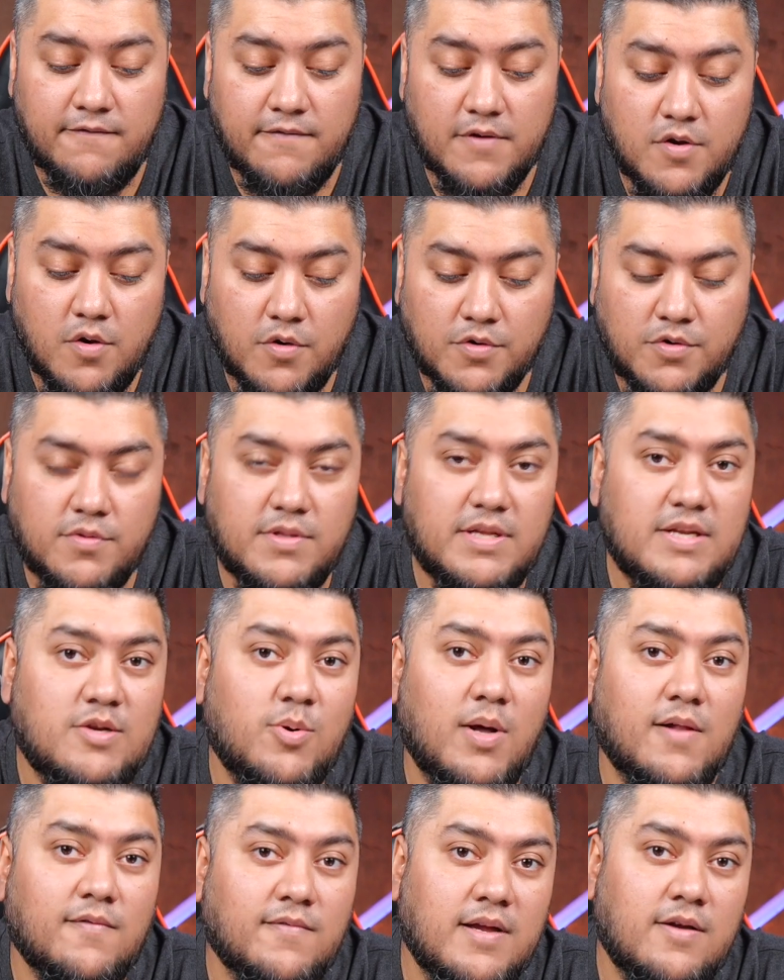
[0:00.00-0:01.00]
you go to the
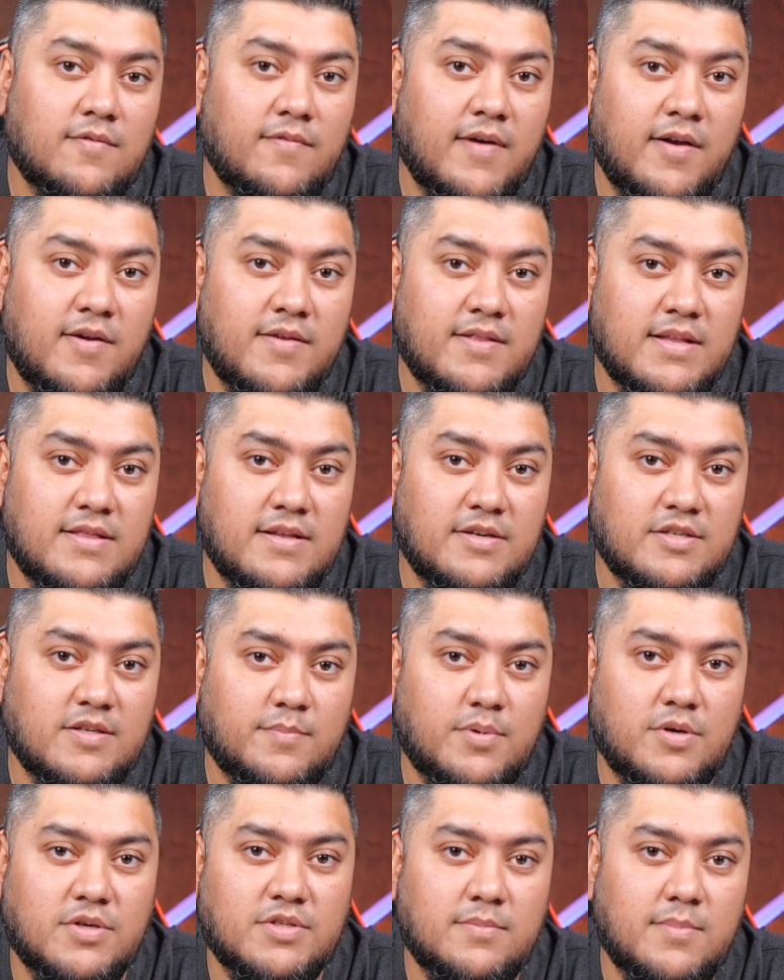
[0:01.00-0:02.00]
12 gig variant, then there's a
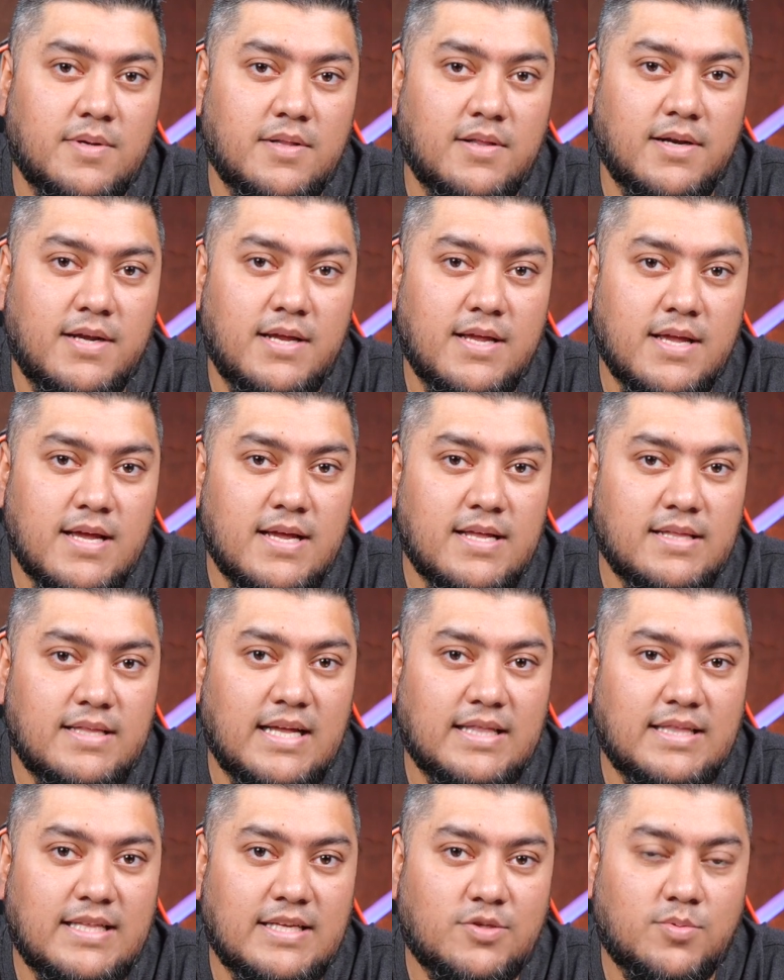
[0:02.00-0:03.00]
possibility
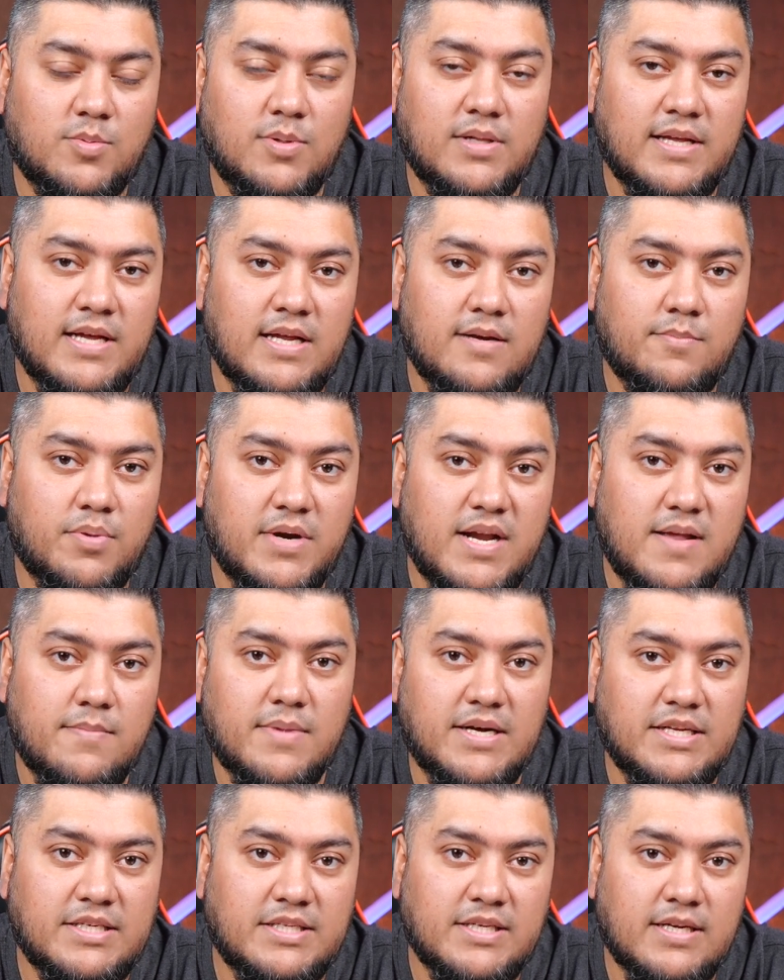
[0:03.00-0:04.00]
that this will hit pretty
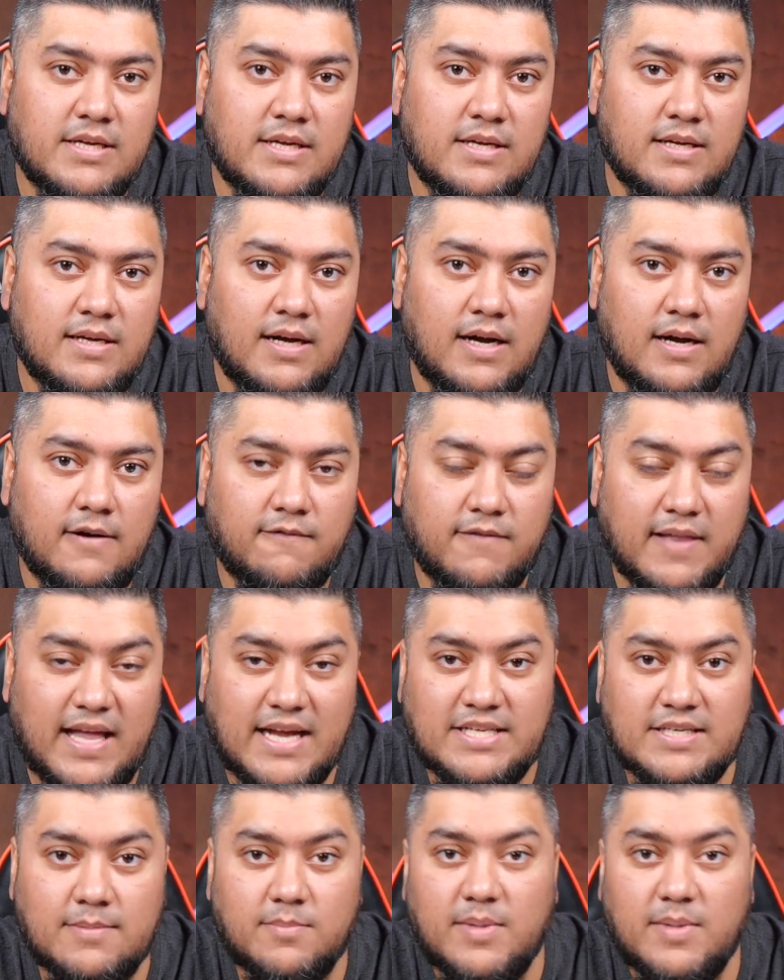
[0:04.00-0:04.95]
much flagship